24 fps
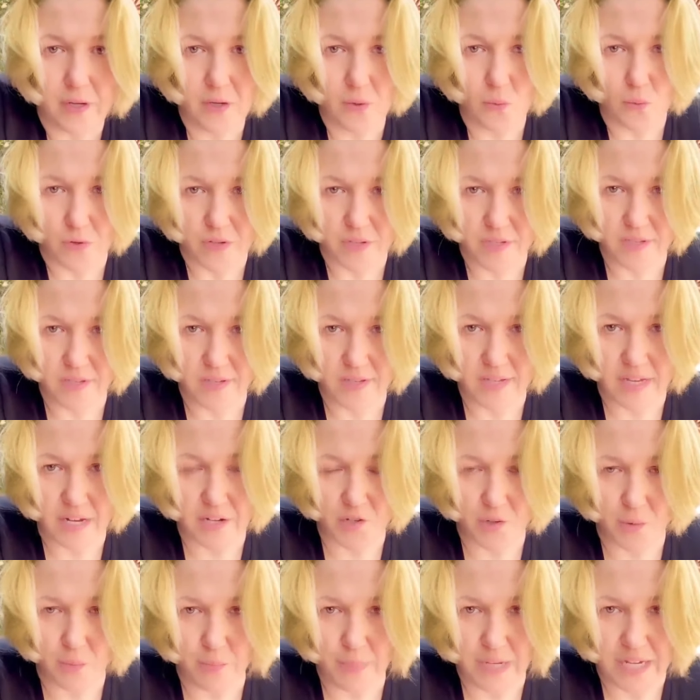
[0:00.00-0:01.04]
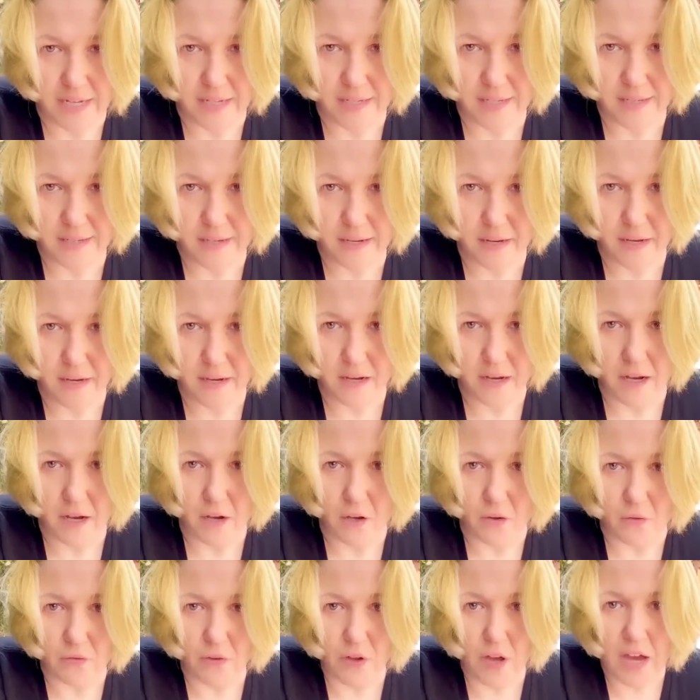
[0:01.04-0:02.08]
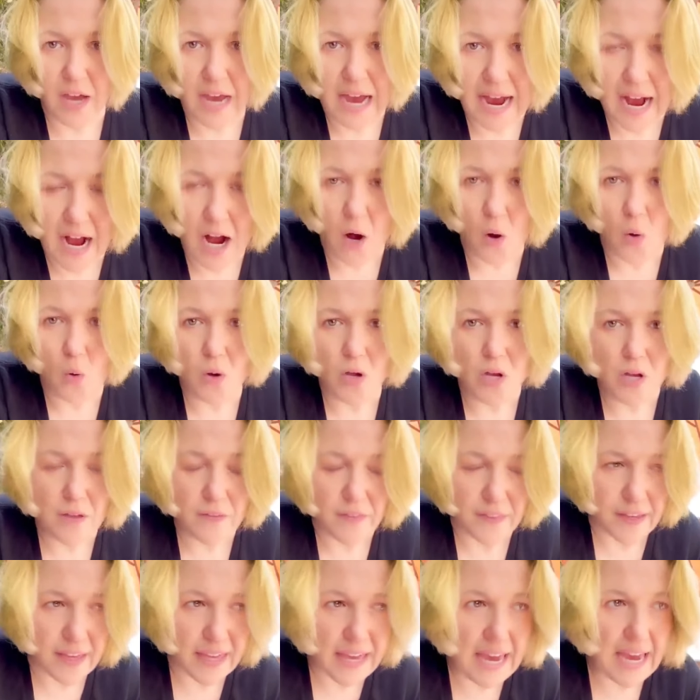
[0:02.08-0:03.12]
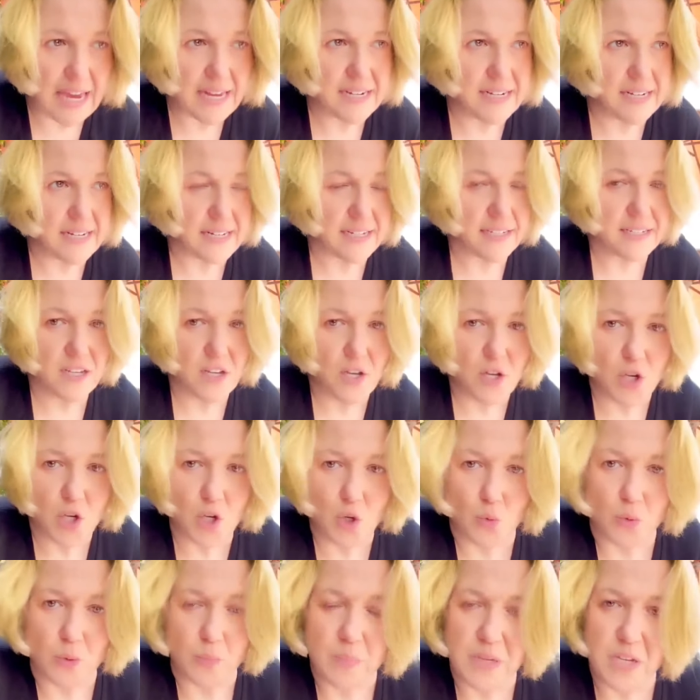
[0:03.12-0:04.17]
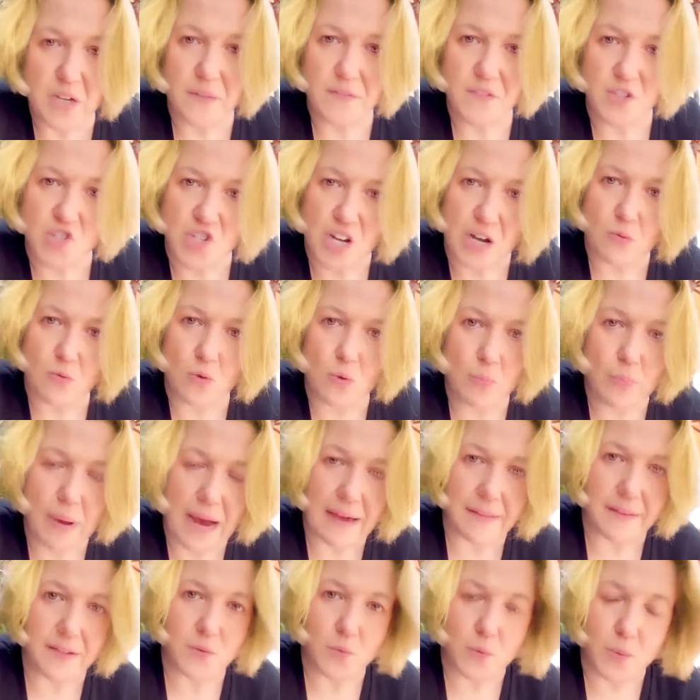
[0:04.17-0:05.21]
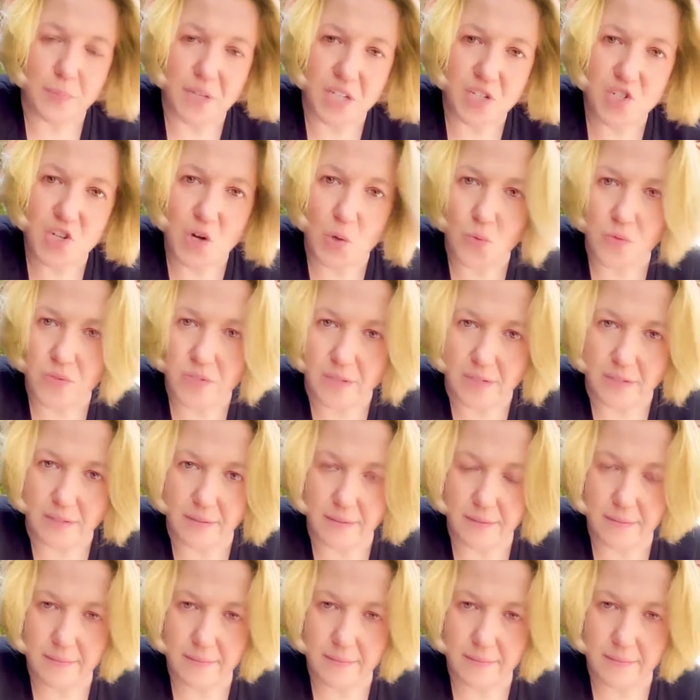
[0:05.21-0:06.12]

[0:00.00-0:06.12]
was the centerpiece of how the candidate who would be on the general ballot would be chosen.